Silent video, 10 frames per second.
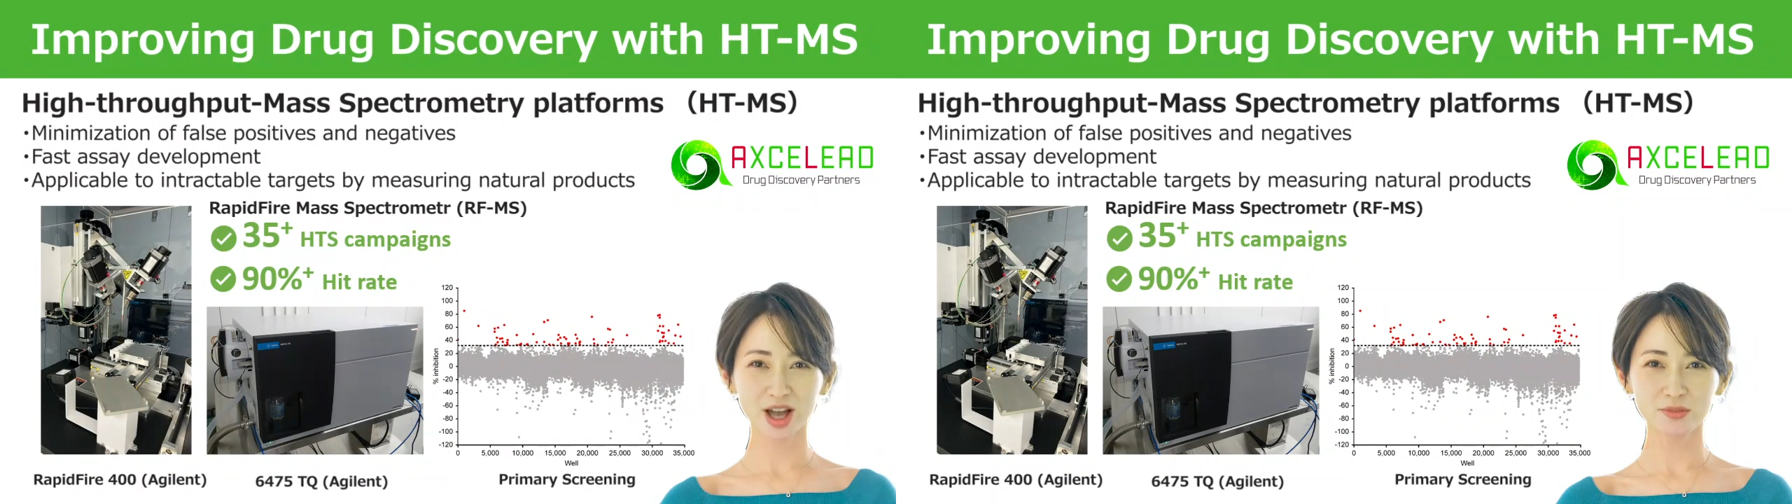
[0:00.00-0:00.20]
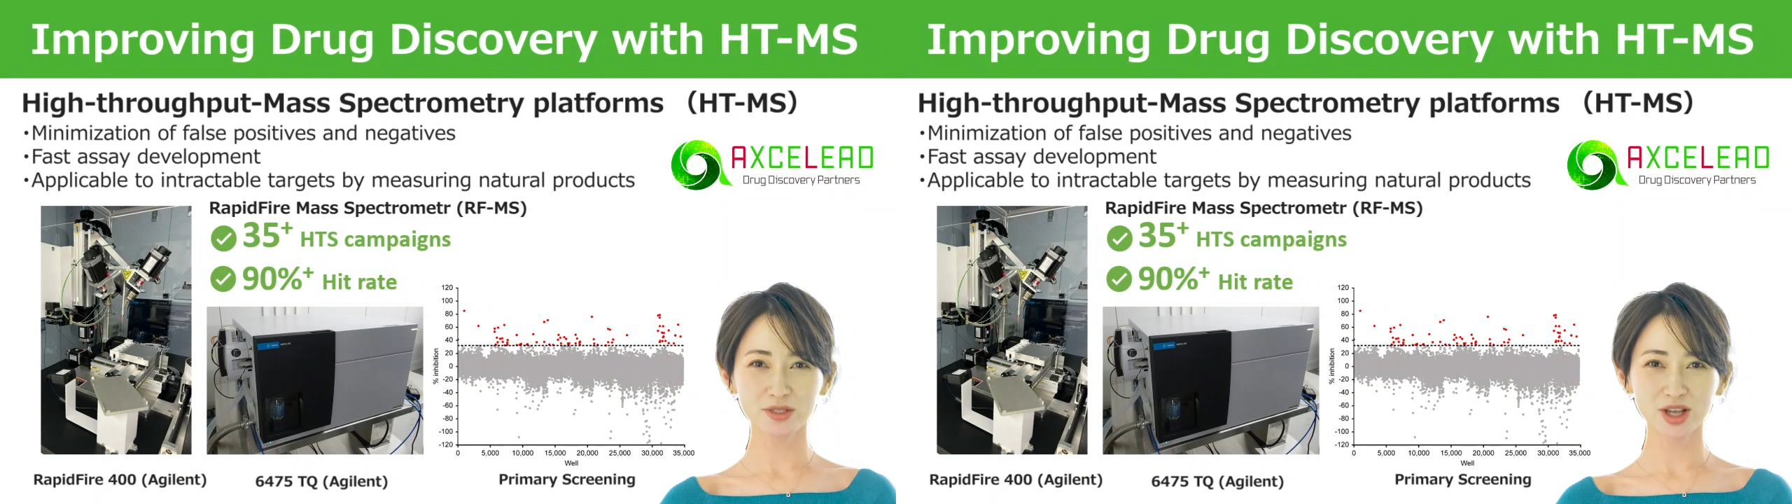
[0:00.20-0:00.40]

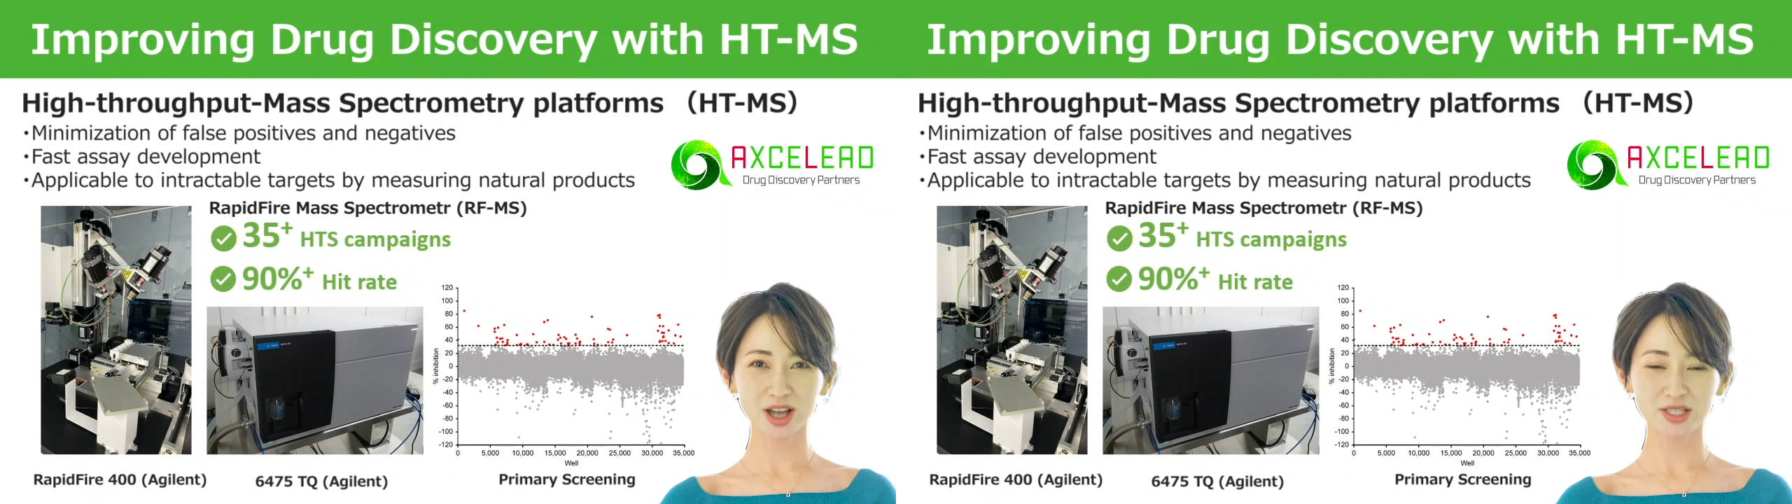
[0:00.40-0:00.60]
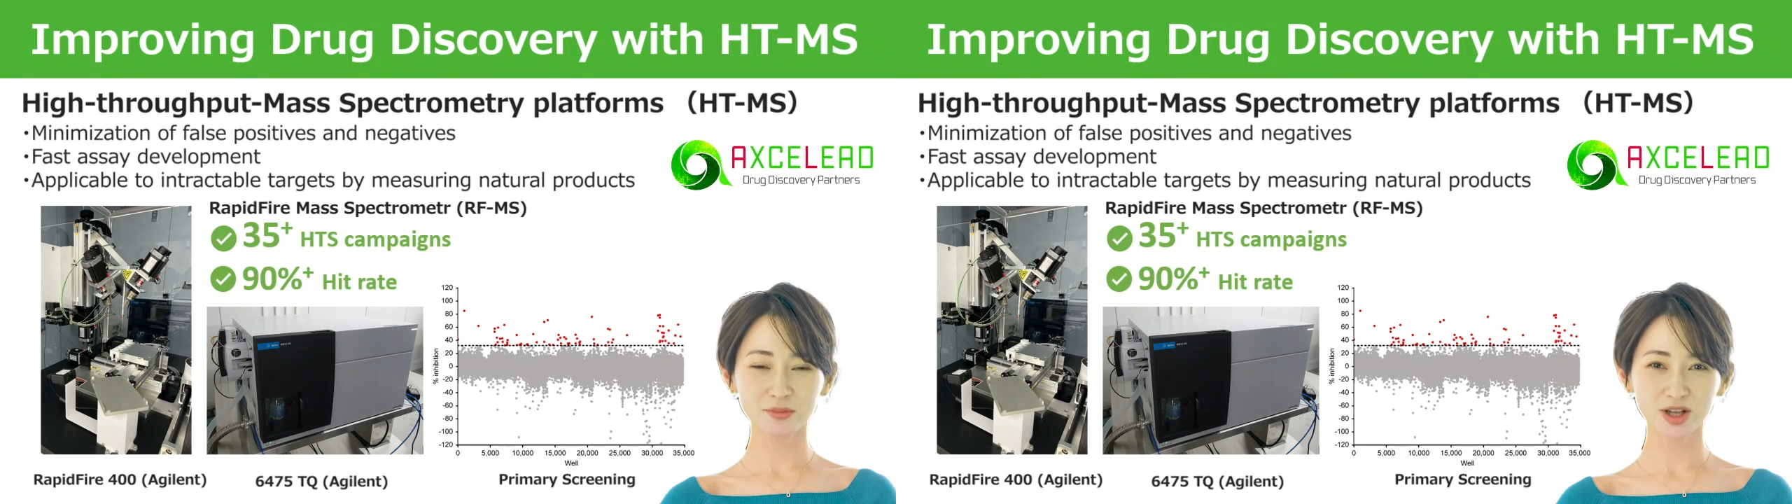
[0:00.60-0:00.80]
often
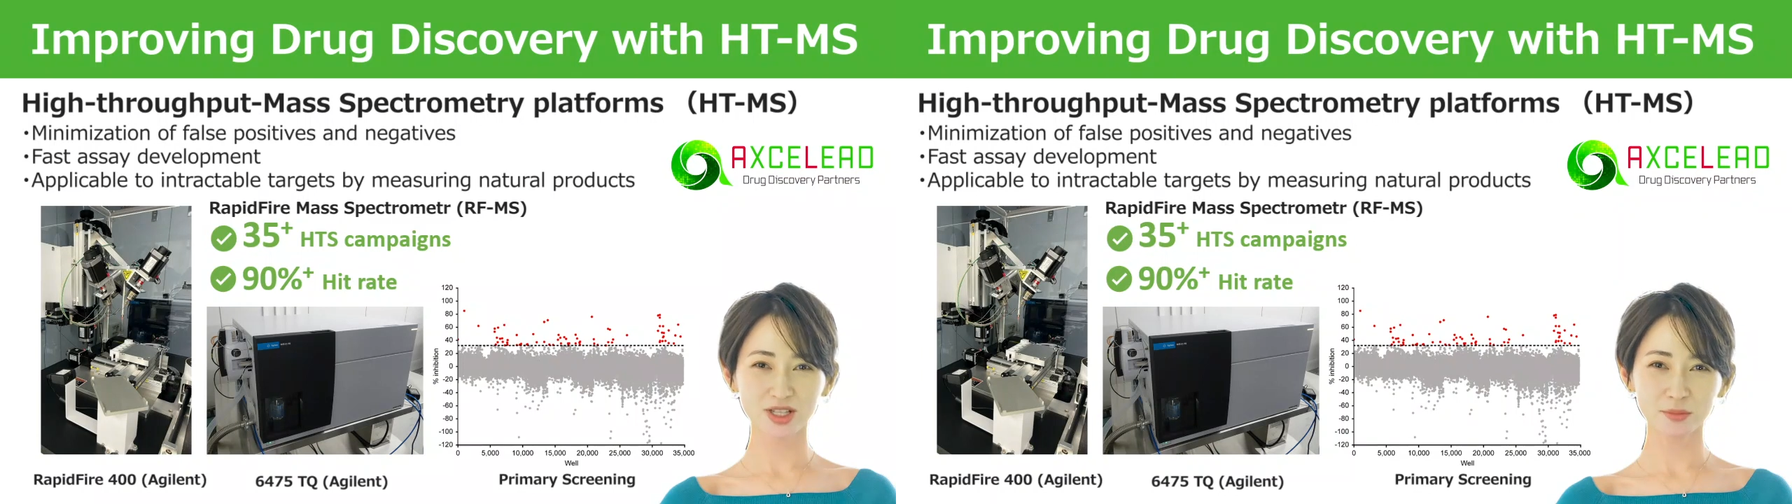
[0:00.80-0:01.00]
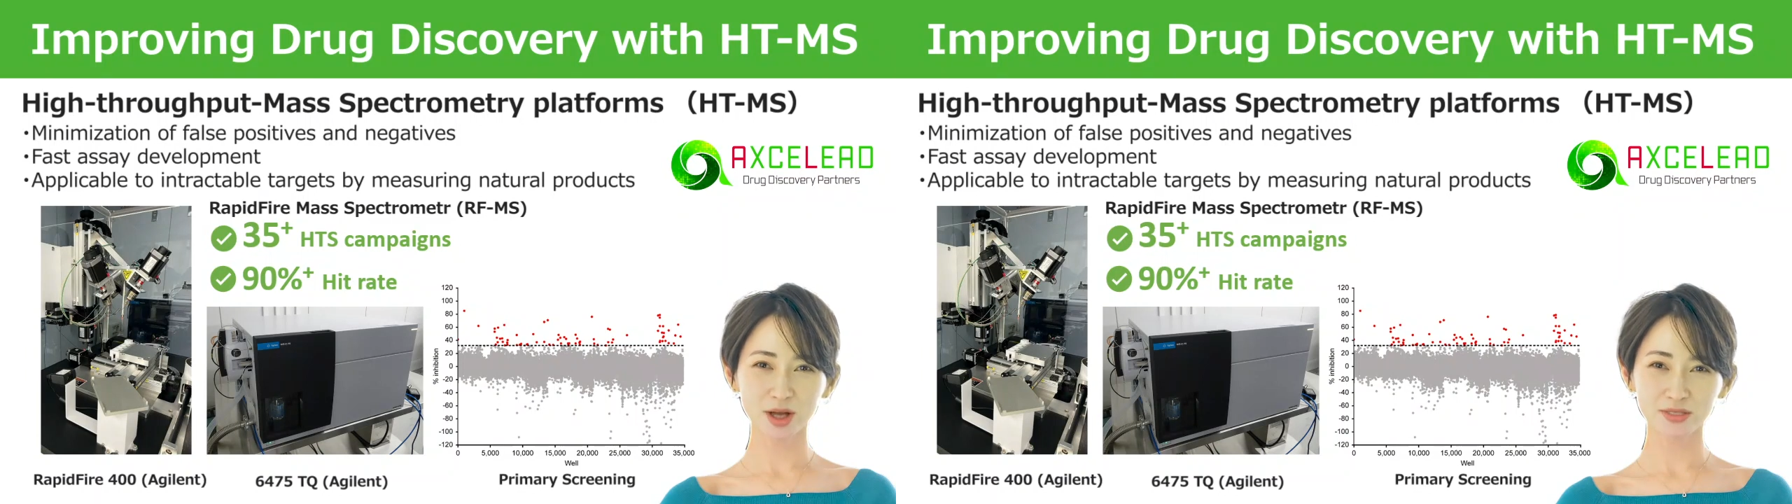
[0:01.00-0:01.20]
cause
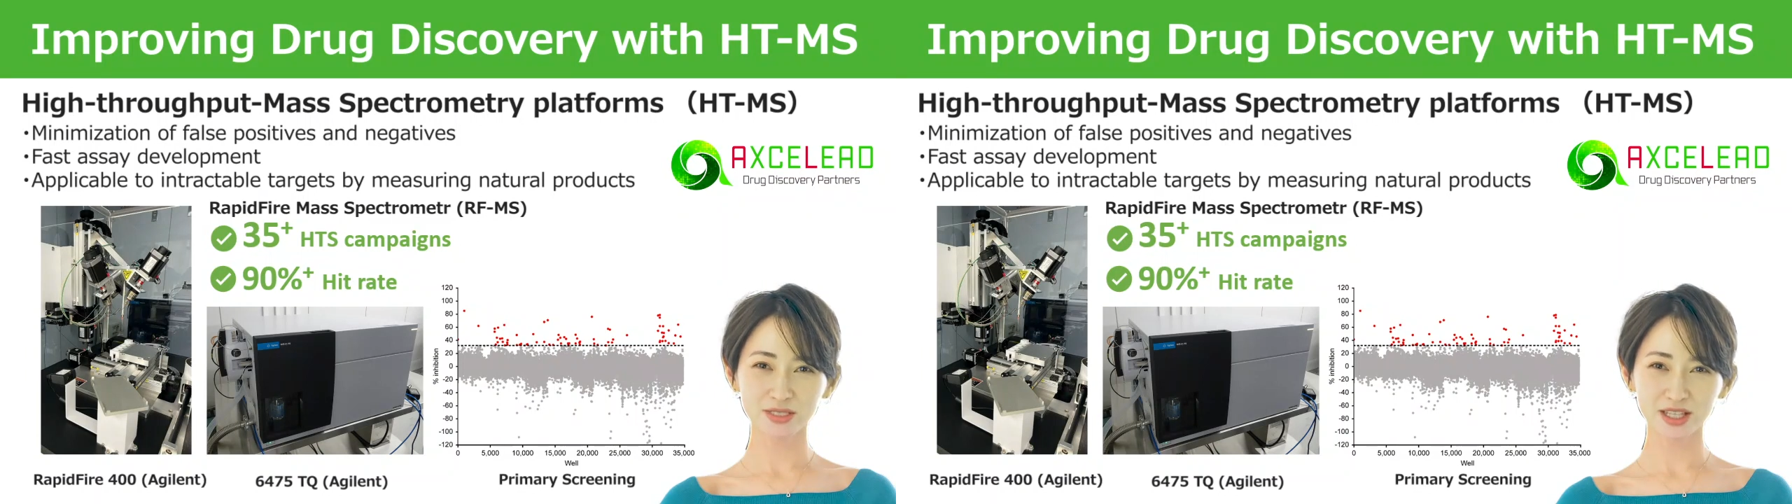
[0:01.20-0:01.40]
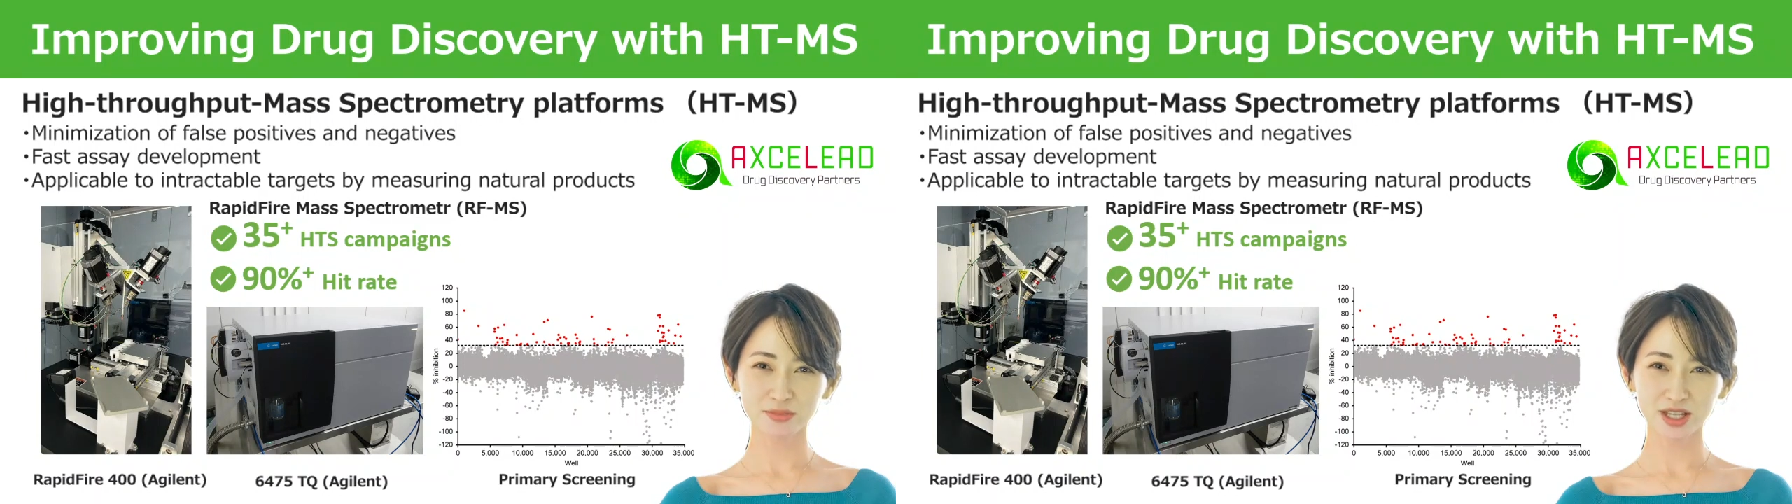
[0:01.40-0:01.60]
false
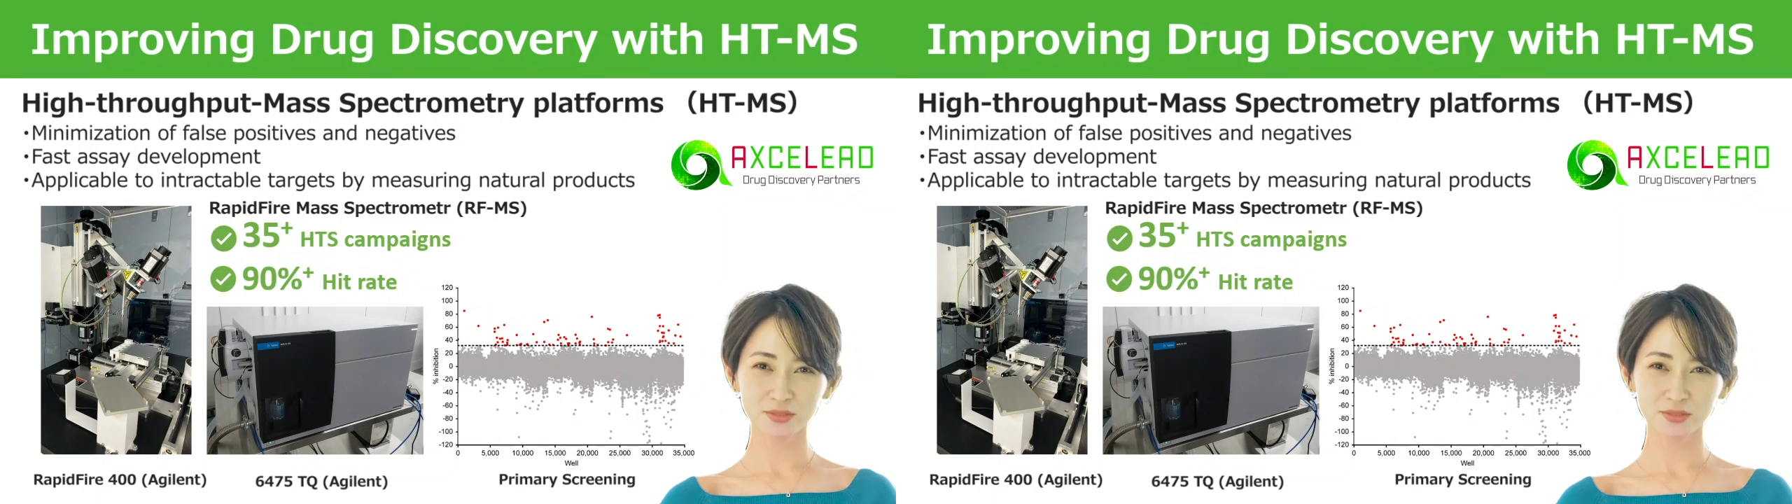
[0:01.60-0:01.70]
positive